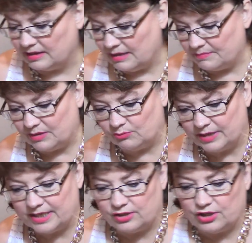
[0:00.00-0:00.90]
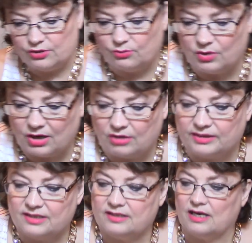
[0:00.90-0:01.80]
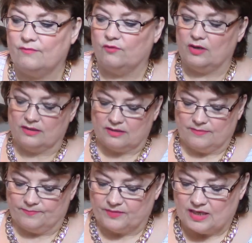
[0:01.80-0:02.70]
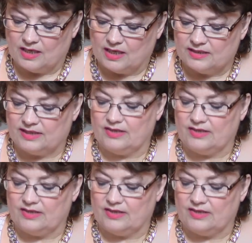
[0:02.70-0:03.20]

let me read to you what all this stuff was. See